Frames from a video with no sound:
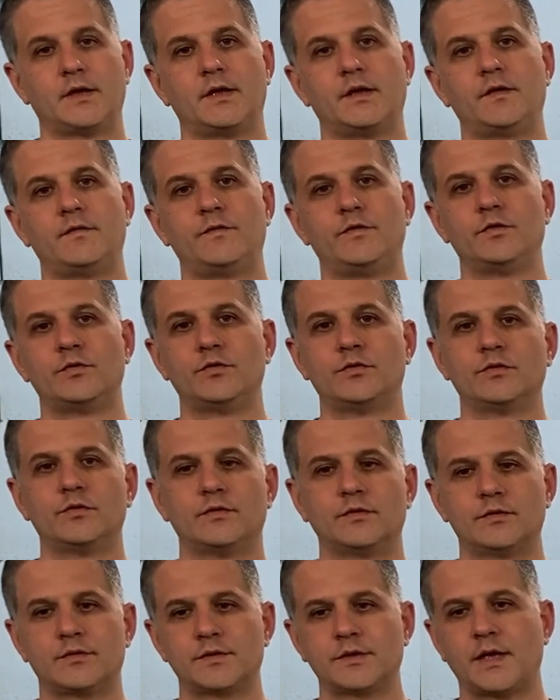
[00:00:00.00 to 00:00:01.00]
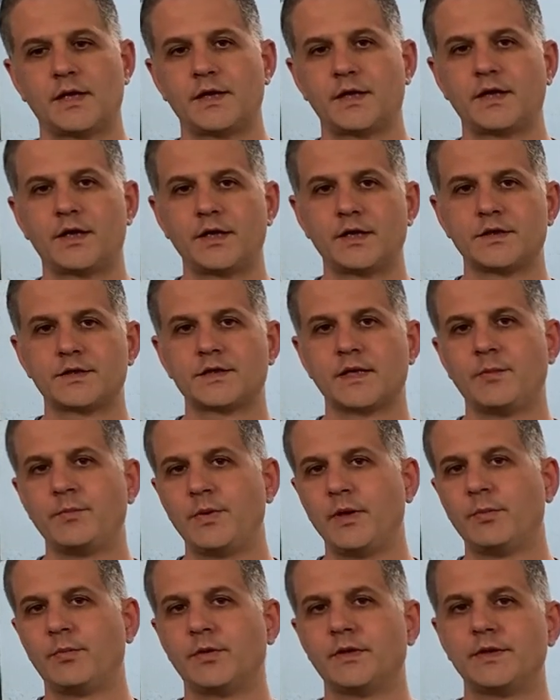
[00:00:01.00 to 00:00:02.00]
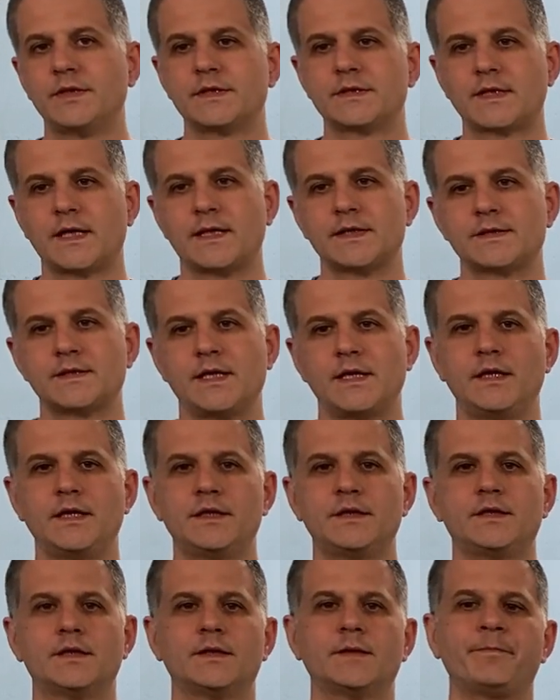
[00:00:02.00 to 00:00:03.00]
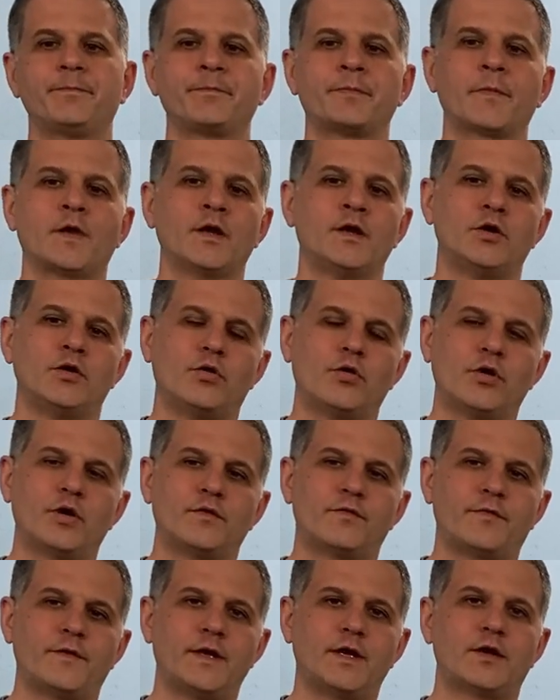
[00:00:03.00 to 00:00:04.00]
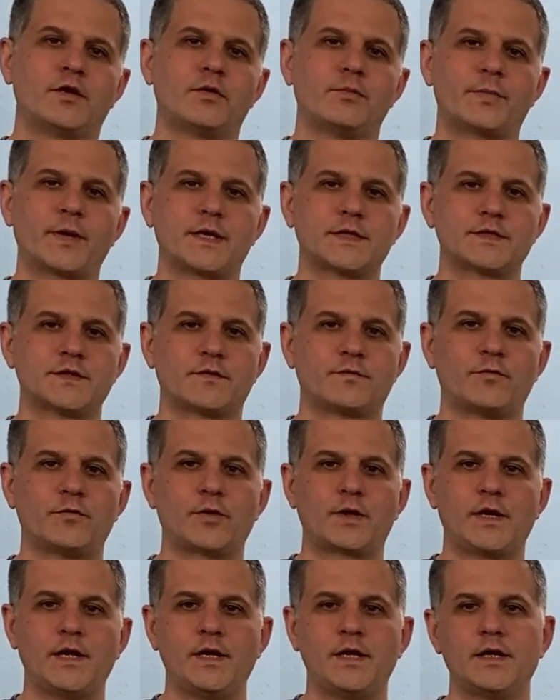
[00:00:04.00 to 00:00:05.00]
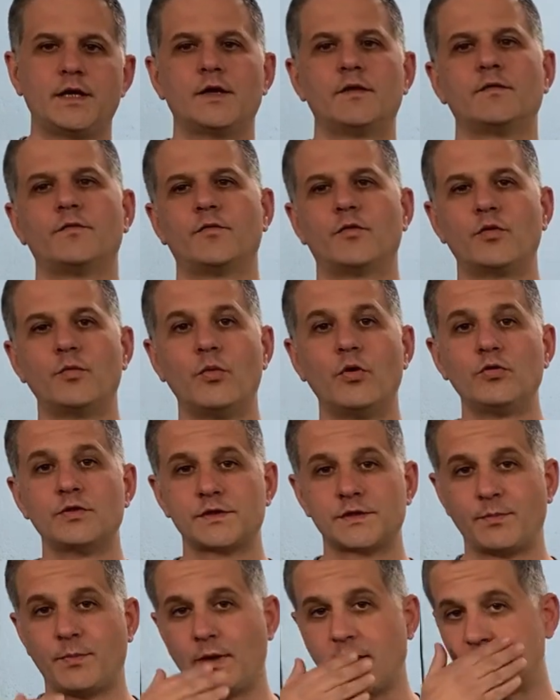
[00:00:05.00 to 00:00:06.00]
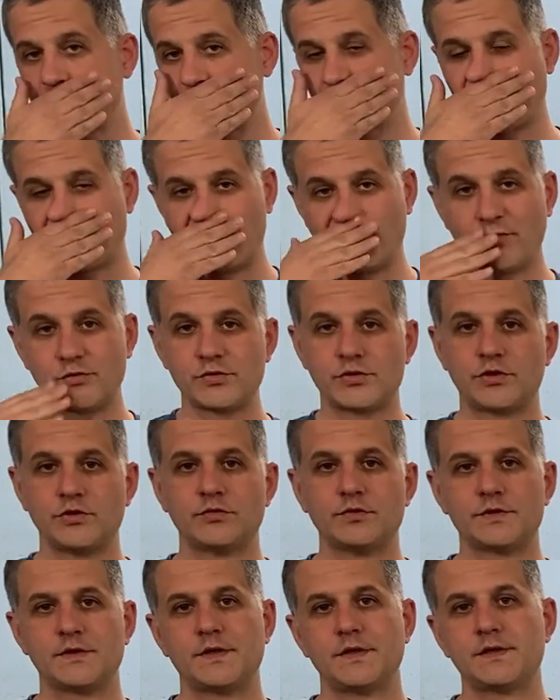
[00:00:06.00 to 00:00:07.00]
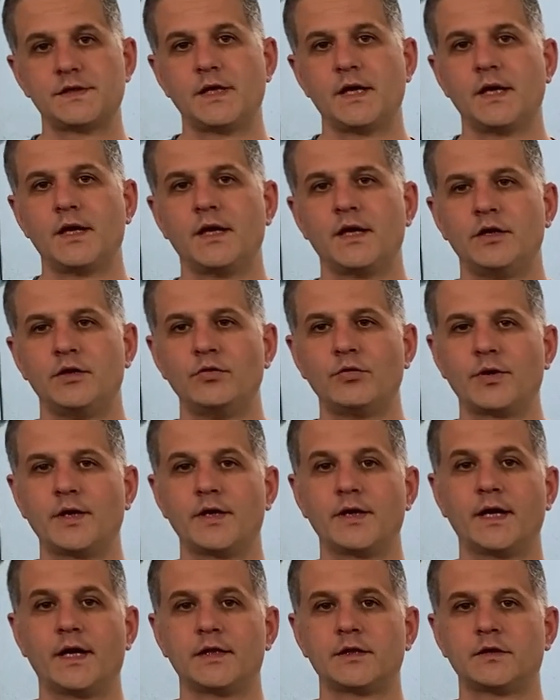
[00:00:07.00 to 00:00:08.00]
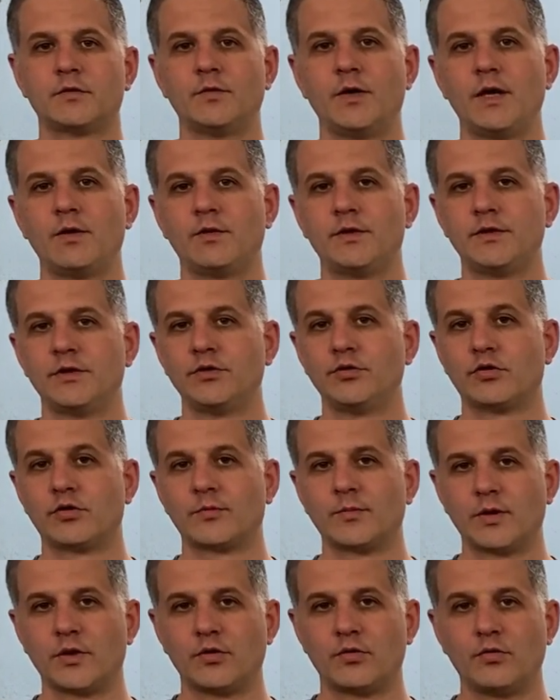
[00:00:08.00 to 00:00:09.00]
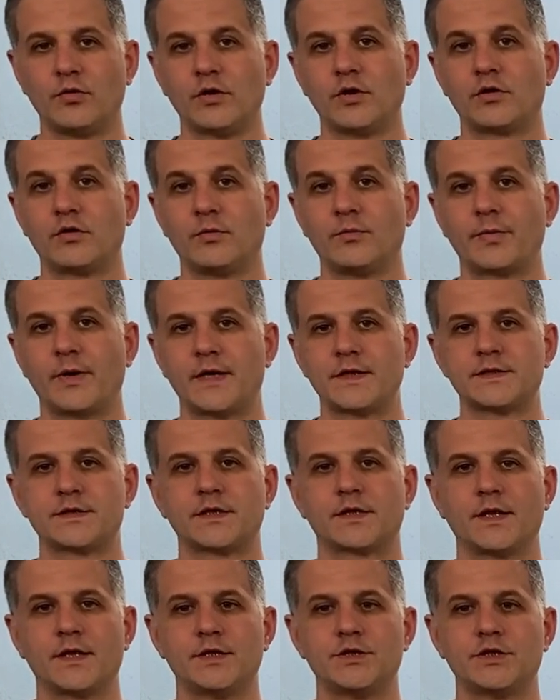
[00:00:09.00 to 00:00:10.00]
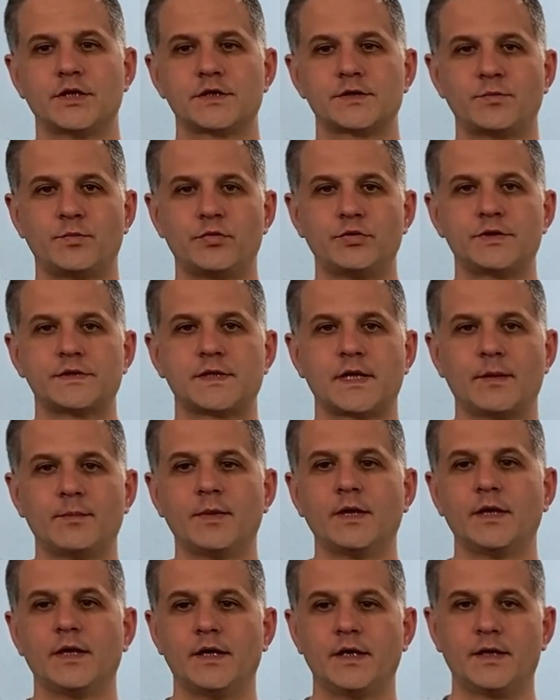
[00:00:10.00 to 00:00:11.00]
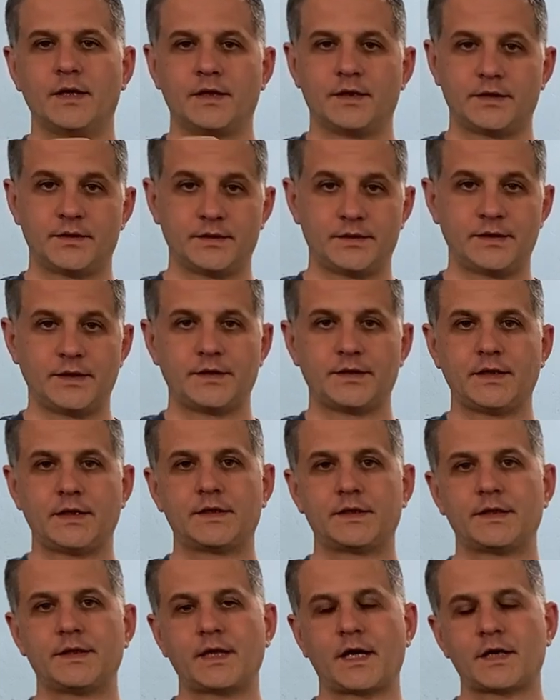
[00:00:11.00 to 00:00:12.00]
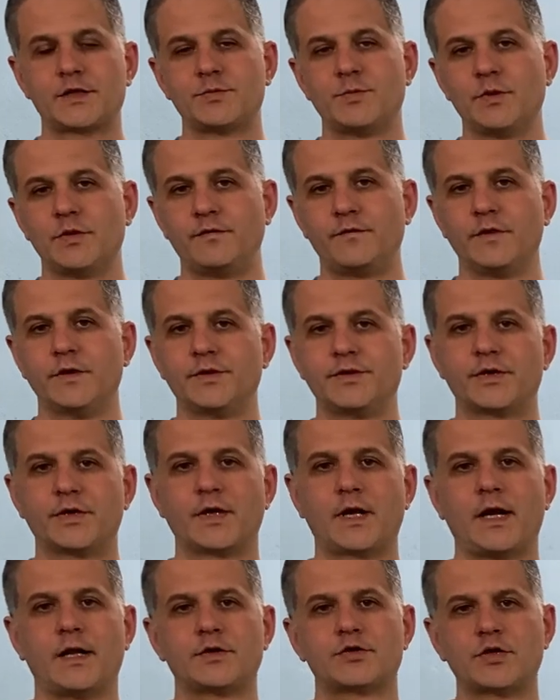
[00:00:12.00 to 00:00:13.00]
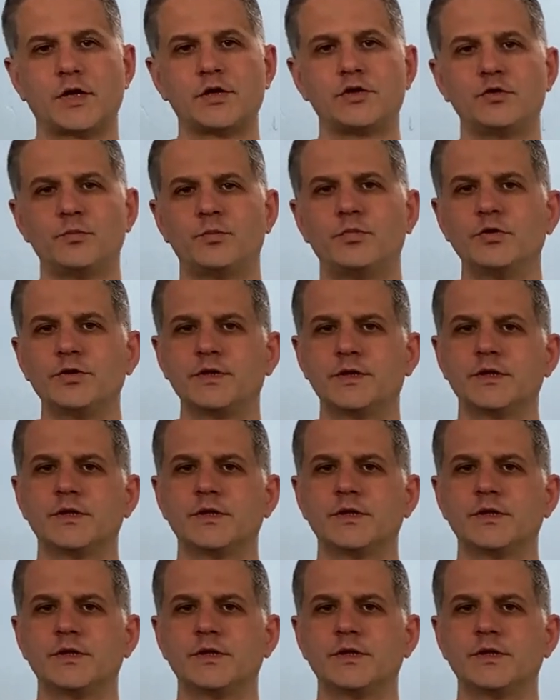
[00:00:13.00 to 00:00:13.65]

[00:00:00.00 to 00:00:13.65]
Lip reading: if you I hear some people discuss they need a oil-free compressor for cleaning. For most parts, for most uses, you can get away with a normal oil compressor and just put some that attachment filter. I'll try to put